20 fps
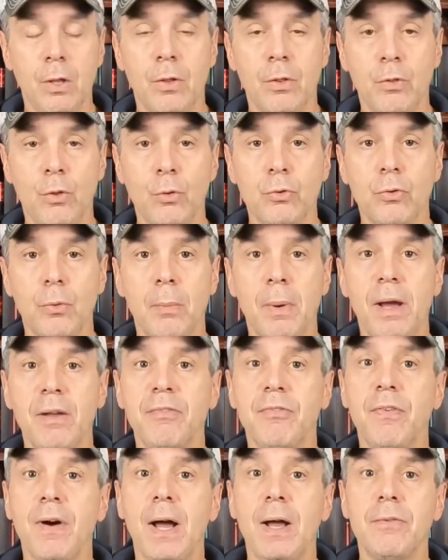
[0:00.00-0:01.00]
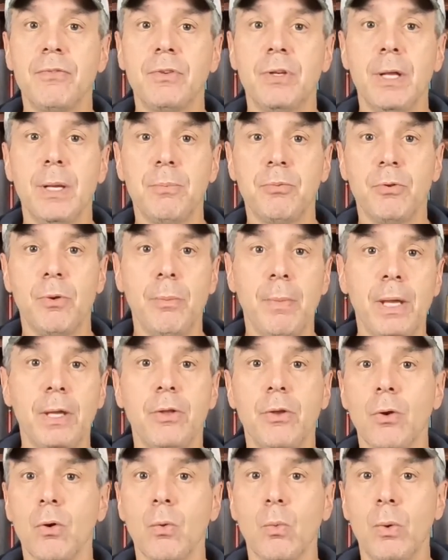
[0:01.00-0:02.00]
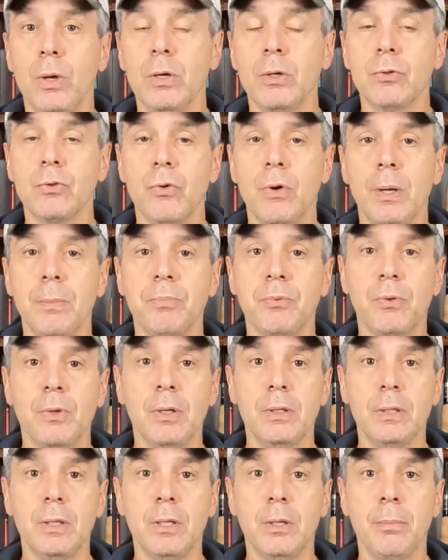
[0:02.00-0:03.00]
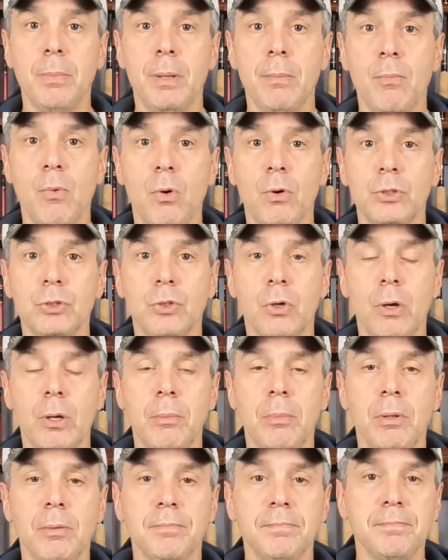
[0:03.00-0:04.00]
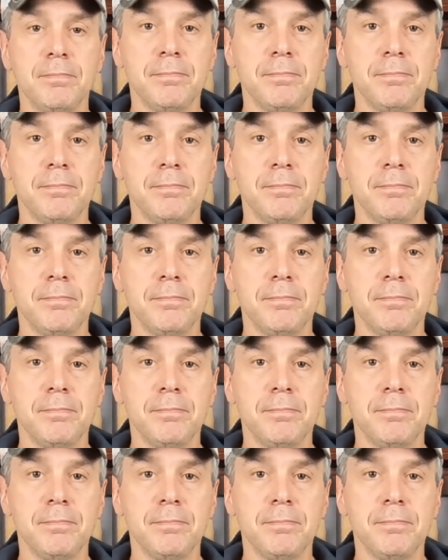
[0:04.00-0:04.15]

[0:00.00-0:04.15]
Those are my five tips to make your winter trips a little bit more enjoyable.